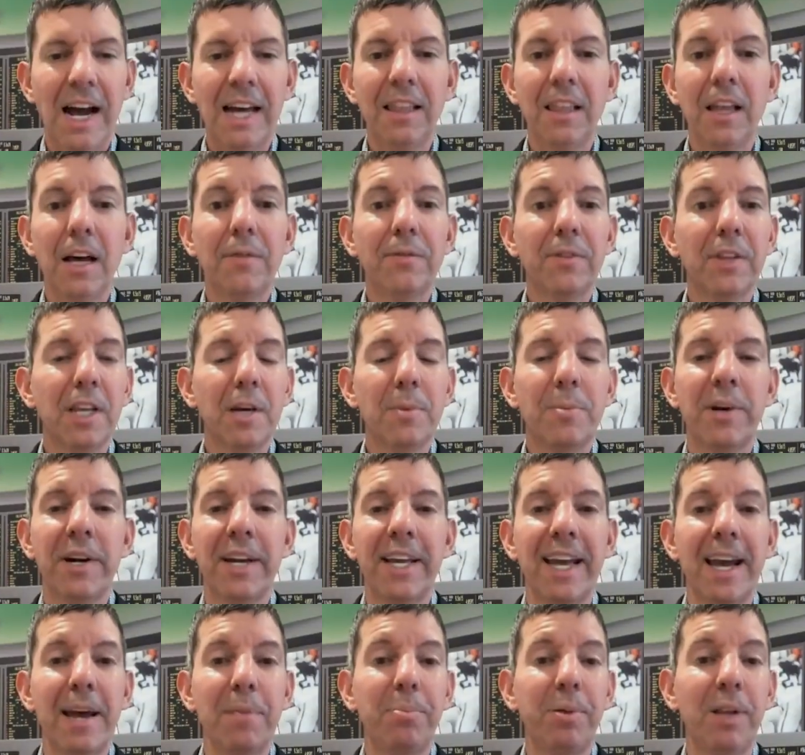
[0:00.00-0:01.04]
I loved
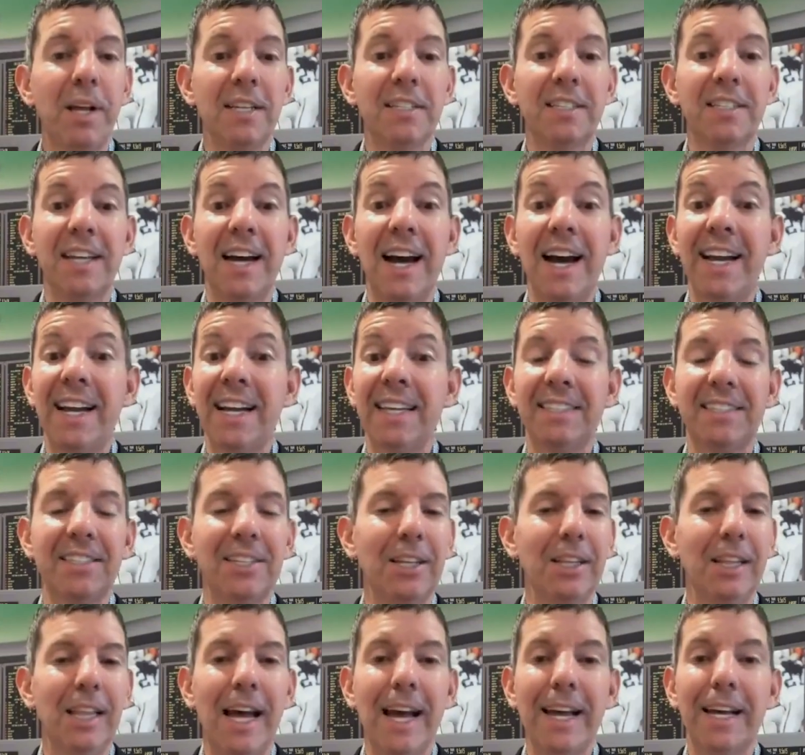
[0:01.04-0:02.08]
Liberty at +9. I
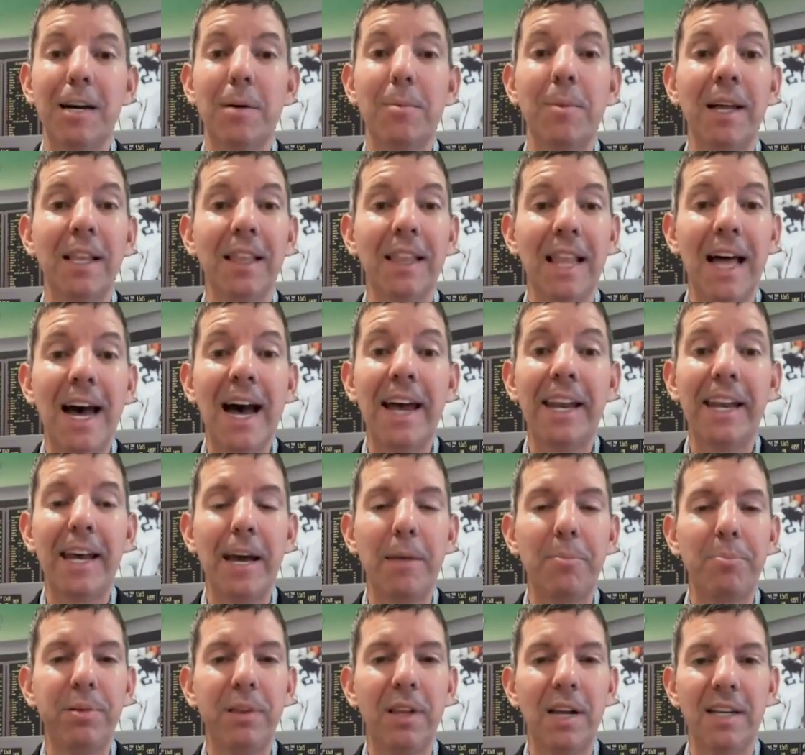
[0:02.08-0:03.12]
still like them a lot
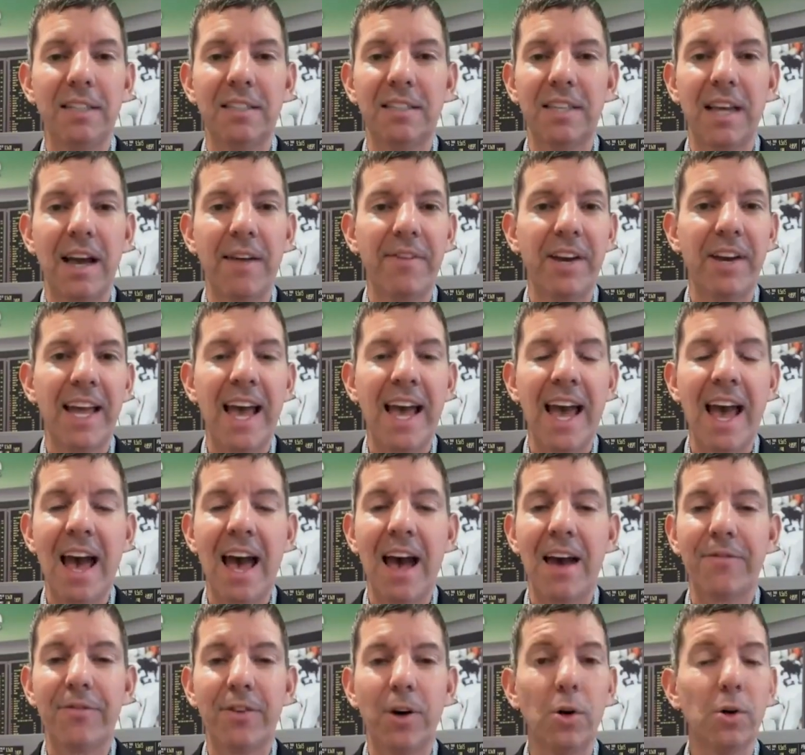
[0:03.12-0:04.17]
at +7.5.